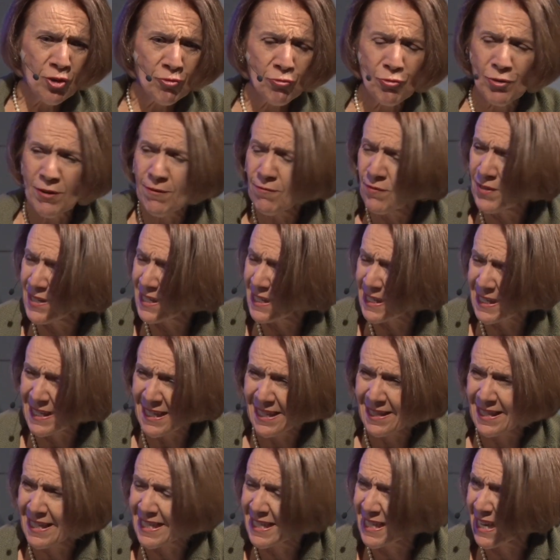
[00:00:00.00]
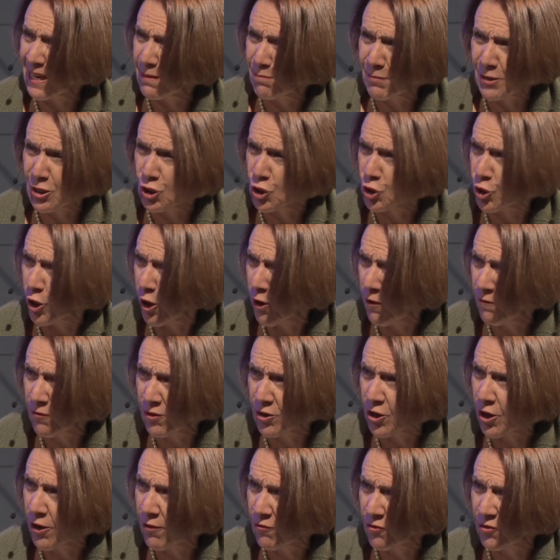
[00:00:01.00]
revisiting the same issue over
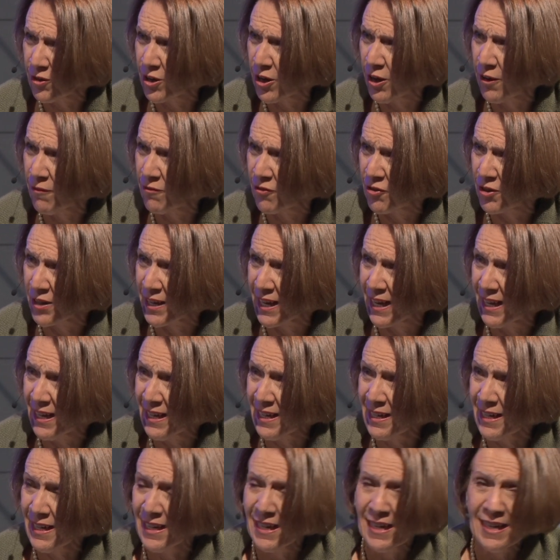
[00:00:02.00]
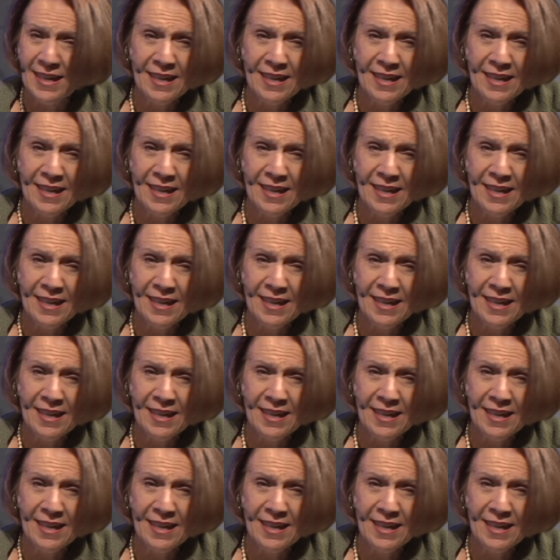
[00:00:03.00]
and over and over again.